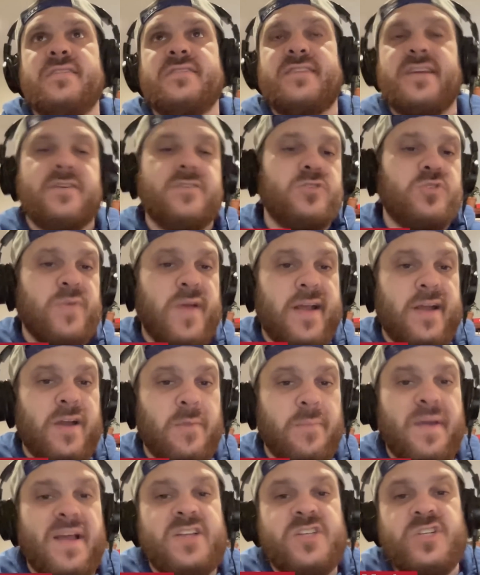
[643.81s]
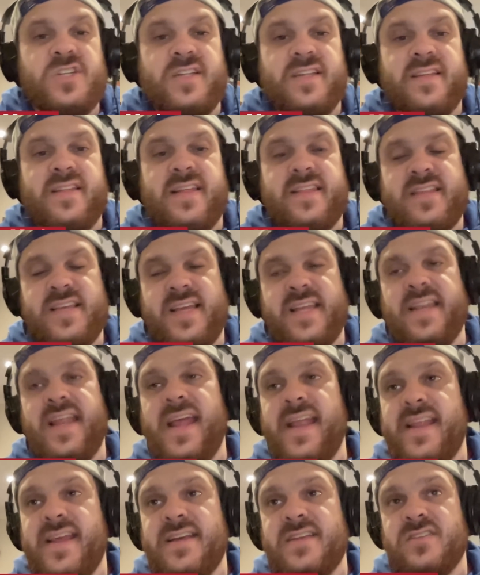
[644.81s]
Darren Dreger mentioned that the
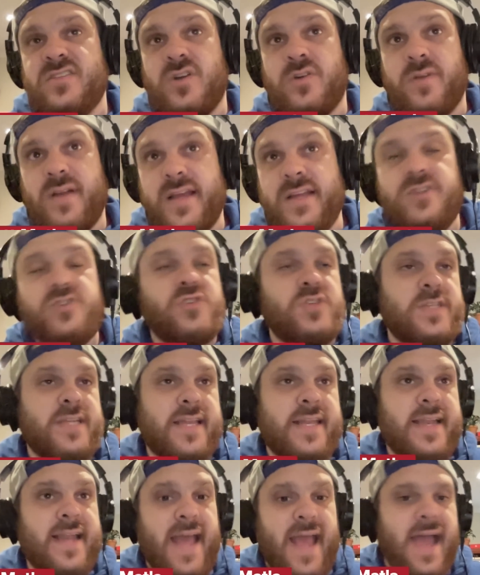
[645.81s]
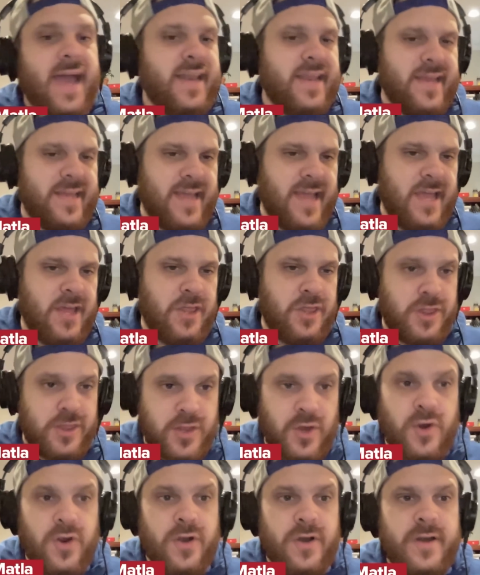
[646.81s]
Canadiens are interested in adding a
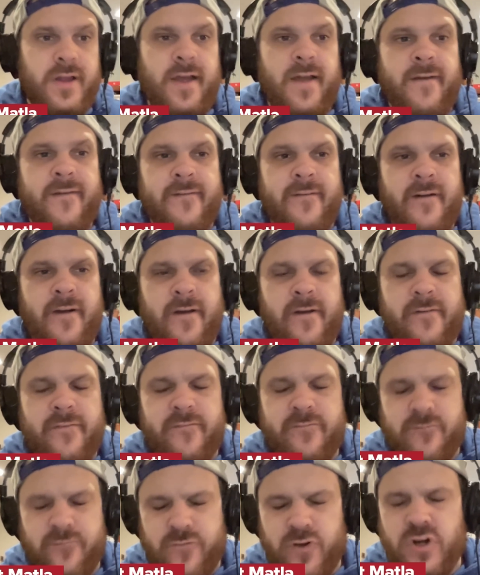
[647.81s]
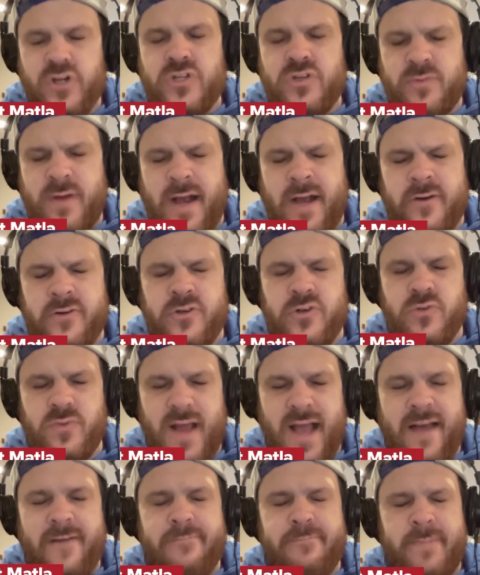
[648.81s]
third first-round
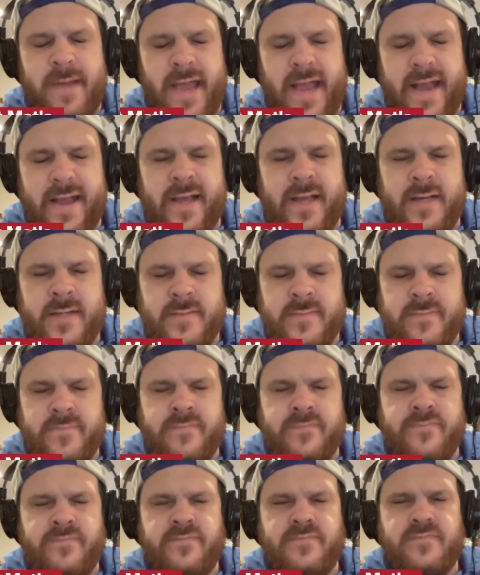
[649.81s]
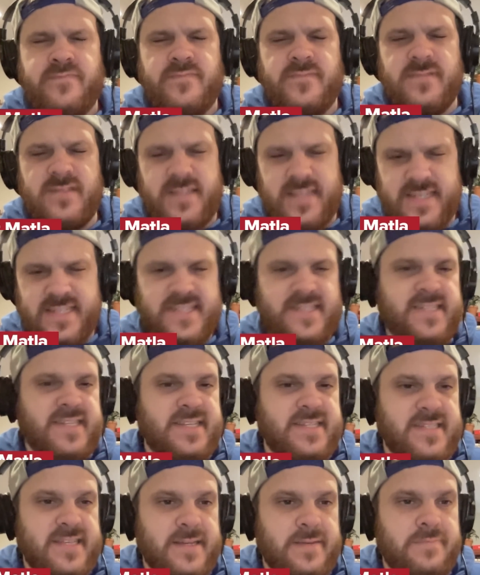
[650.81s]
draft pick this
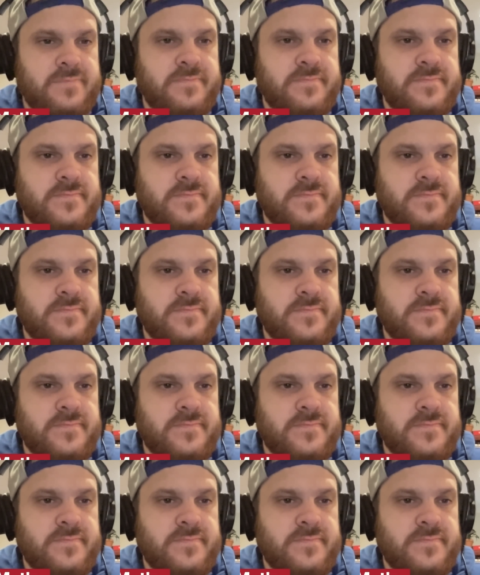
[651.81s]
season